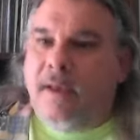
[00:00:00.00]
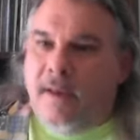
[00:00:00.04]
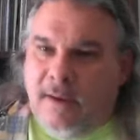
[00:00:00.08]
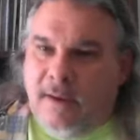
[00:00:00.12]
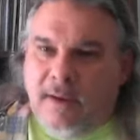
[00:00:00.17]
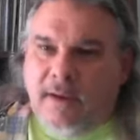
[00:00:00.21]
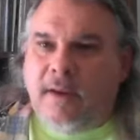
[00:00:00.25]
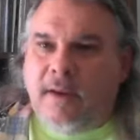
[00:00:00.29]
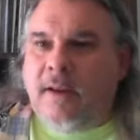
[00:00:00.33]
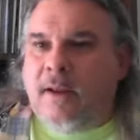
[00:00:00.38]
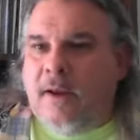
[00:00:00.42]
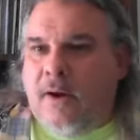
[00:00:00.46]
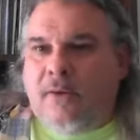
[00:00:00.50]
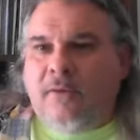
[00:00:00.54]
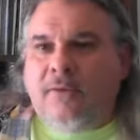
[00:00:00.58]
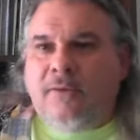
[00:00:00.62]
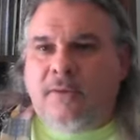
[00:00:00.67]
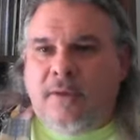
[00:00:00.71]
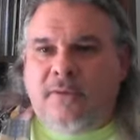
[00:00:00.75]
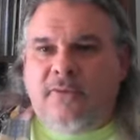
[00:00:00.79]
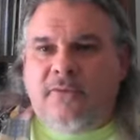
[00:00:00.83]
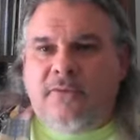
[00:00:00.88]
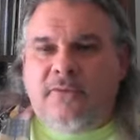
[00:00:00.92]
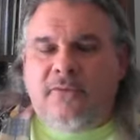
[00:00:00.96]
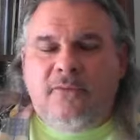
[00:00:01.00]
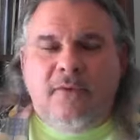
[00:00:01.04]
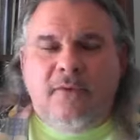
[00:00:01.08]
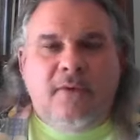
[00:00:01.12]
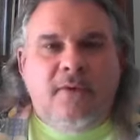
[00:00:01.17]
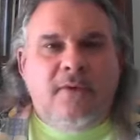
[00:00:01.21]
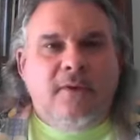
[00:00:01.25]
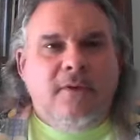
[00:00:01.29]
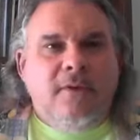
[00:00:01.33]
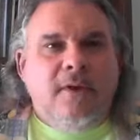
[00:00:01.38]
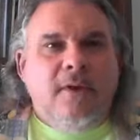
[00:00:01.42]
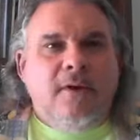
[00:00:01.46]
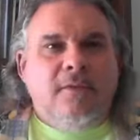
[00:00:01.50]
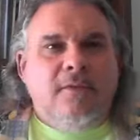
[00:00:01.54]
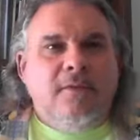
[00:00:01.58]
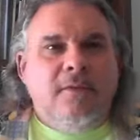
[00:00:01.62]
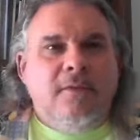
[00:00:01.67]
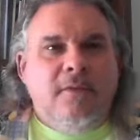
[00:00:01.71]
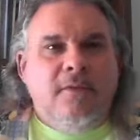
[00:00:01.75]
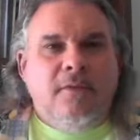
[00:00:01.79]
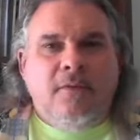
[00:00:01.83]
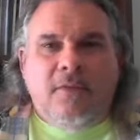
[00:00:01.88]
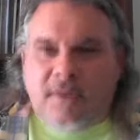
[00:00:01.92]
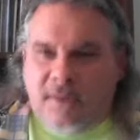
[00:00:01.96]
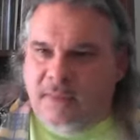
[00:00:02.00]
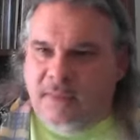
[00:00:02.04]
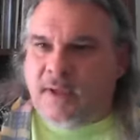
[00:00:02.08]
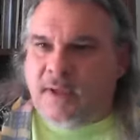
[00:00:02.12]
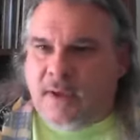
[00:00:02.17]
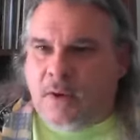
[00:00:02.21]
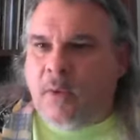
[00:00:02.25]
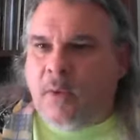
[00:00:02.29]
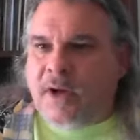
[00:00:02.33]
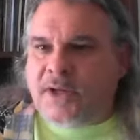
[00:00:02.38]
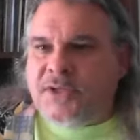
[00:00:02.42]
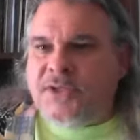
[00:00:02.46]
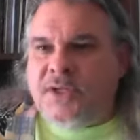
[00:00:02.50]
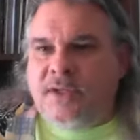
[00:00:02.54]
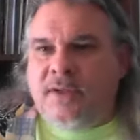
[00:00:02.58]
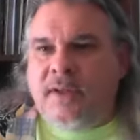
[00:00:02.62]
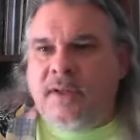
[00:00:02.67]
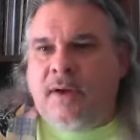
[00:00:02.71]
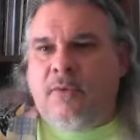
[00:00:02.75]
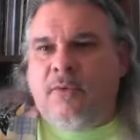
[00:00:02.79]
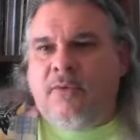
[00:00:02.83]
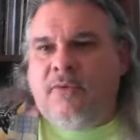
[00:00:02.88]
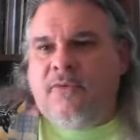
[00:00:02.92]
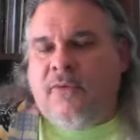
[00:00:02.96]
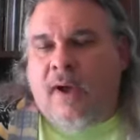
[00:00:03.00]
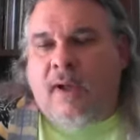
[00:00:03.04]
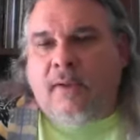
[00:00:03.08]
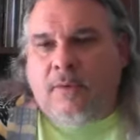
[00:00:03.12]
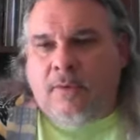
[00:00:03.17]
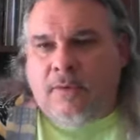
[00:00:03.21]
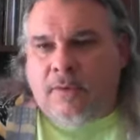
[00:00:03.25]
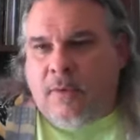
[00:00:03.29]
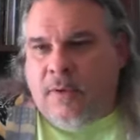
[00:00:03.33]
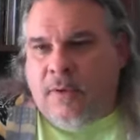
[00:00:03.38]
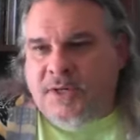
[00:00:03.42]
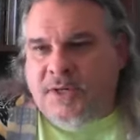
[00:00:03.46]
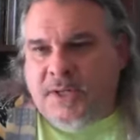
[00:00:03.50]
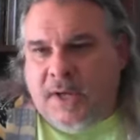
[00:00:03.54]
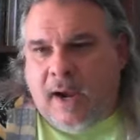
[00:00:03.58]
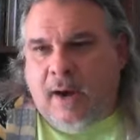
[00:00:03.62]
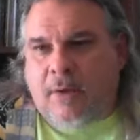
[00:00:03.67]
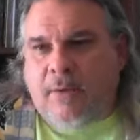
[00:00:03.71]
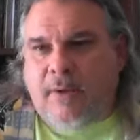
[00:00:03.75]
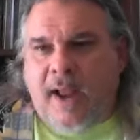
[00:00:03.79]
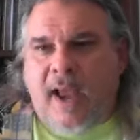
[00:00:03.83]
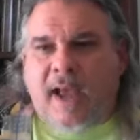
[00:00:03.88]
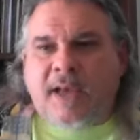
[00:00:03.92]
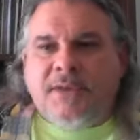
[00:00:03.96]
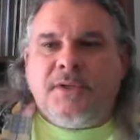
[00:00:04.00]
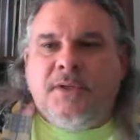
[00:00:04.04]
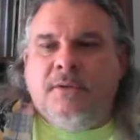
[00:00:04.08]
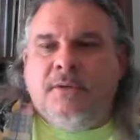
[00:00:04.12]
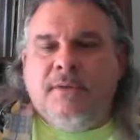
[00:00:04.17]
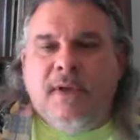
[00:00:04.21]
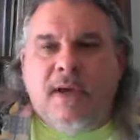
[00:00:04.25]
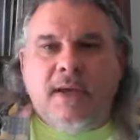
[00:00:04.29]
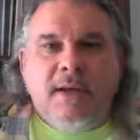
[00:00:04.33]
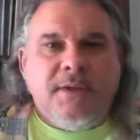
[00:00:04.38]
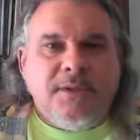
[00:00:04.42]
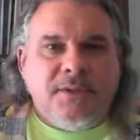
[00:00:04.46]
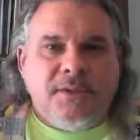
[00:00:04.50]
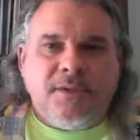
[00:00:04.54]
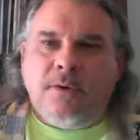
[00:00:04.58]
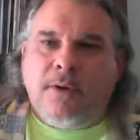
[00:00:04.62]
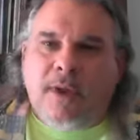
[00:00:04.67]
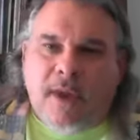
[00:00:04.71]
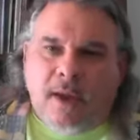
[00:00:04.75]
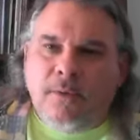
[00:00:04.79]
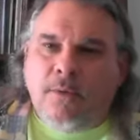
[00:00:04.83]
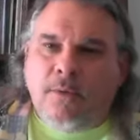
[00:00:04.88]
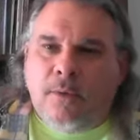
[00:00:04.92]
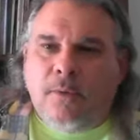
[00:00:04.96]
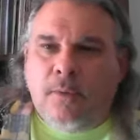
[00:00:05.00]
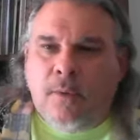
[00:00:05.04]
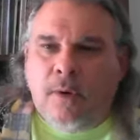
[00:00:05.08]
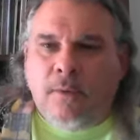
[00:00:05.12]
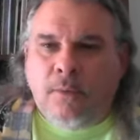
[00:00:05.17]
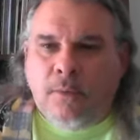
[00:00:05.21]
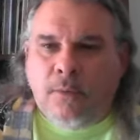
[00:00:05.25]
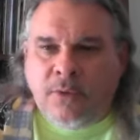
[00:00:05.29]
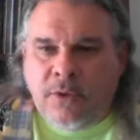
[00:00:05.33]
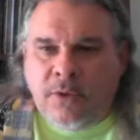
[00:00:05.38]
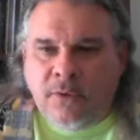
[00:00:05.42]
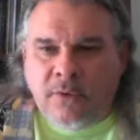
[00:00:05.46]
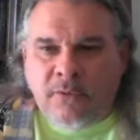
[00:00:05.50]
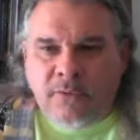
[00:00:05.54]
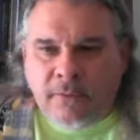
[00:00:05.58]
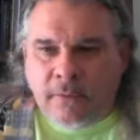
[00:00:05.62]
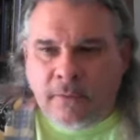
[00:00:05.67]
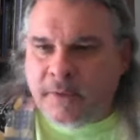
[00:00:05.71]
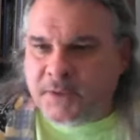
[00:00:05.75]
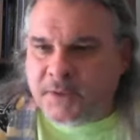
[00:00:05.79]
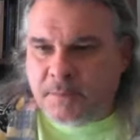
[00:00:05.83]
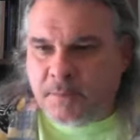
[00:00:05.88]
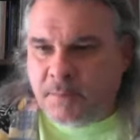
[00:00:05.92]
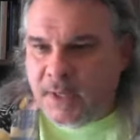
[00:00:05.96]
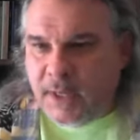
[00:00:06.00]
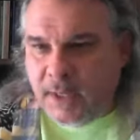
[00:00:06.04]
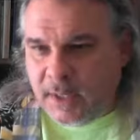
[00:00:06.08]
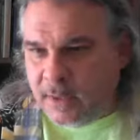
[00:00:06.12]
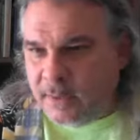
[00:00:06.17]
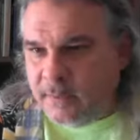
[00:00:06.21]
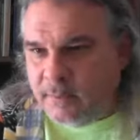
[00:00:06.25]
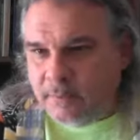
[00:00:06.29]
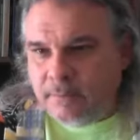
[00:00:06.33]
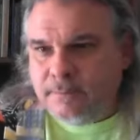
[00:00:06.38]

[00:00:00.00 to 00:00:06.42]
And if the question that would follow, the question I would ask you then is, okay, well, what will your verse be?